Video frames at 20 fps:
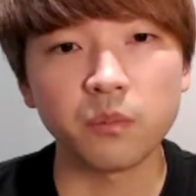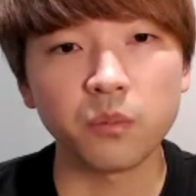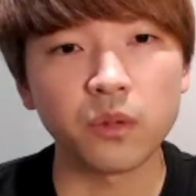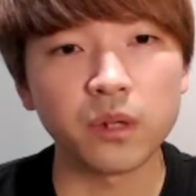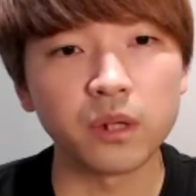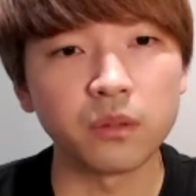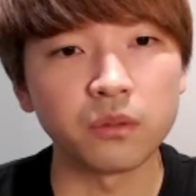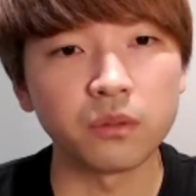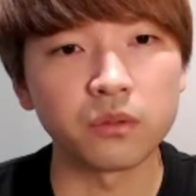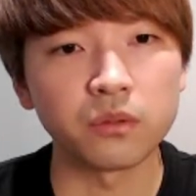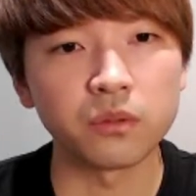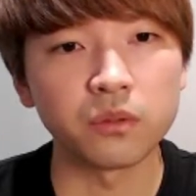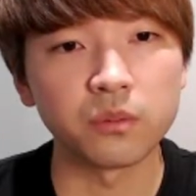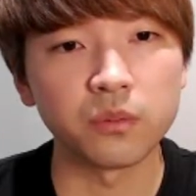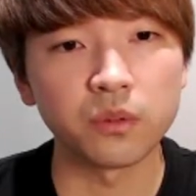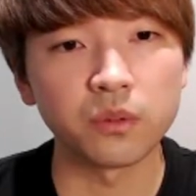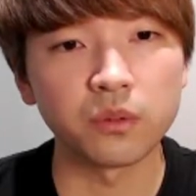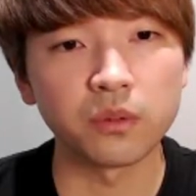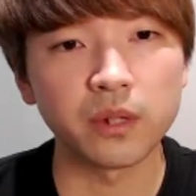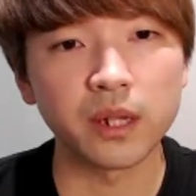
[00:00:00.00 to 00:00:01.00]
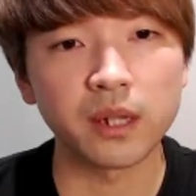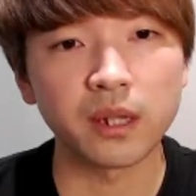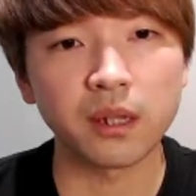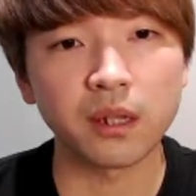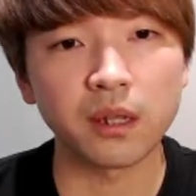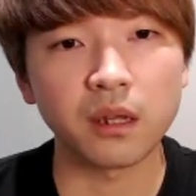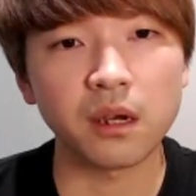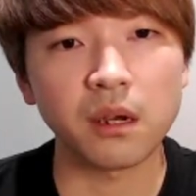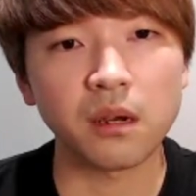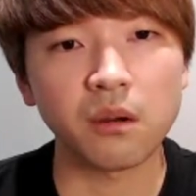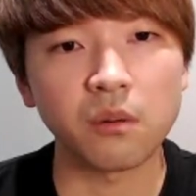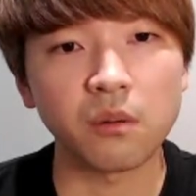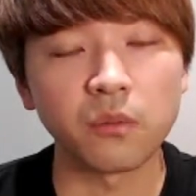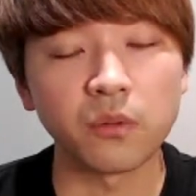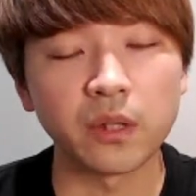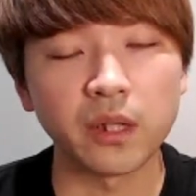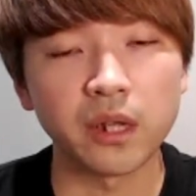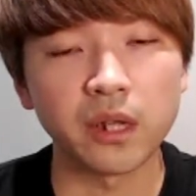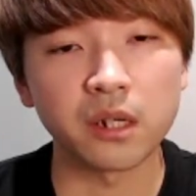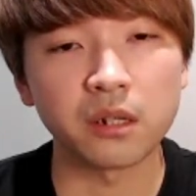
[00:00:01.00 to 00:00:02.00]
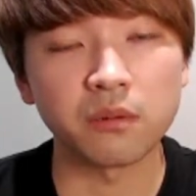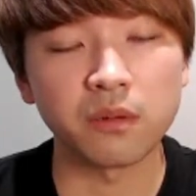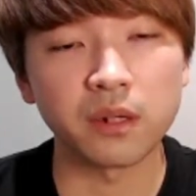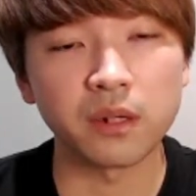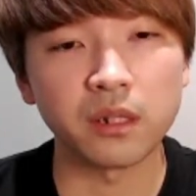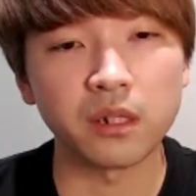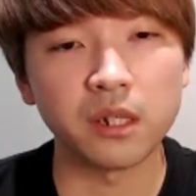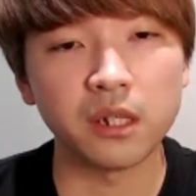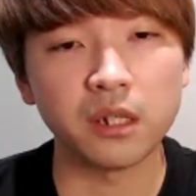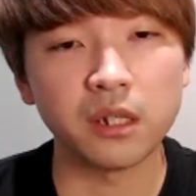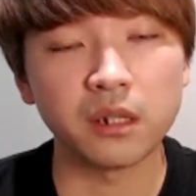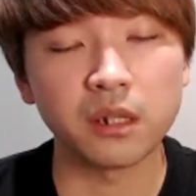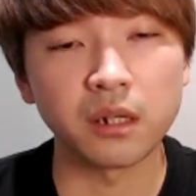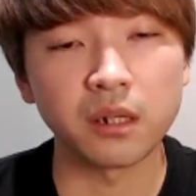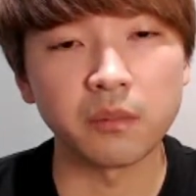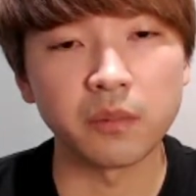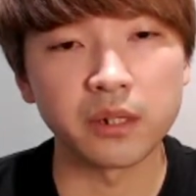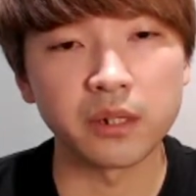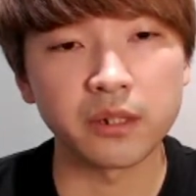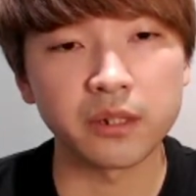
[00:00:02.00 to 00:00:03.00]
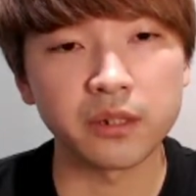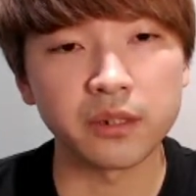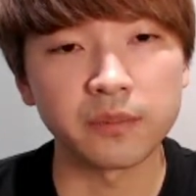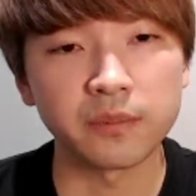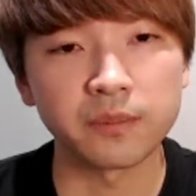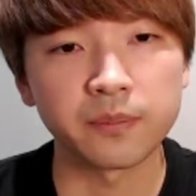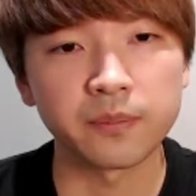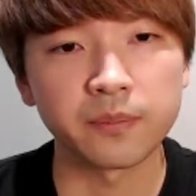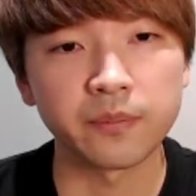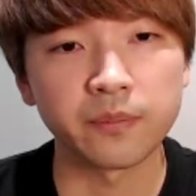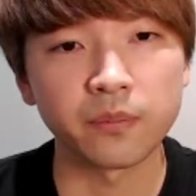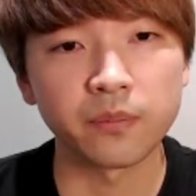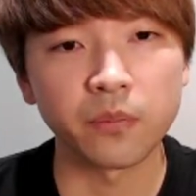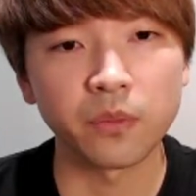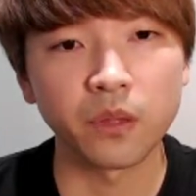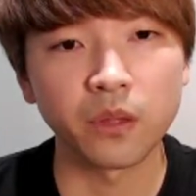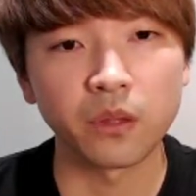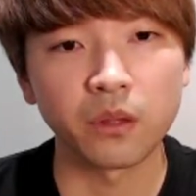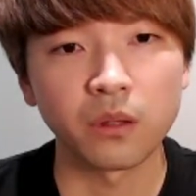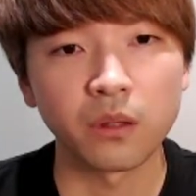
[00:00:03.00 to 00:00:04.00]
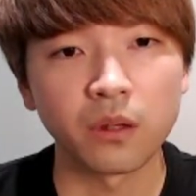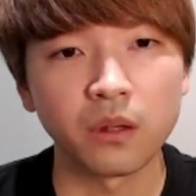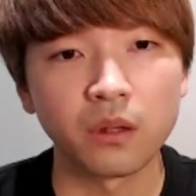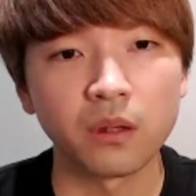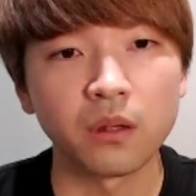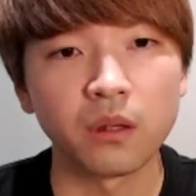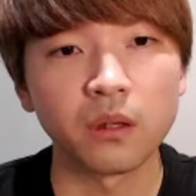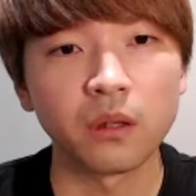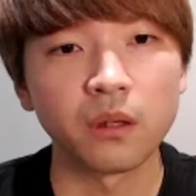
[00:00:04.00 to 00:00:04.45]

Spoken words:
The main role on the Demae-can is to coordinate orders to the store.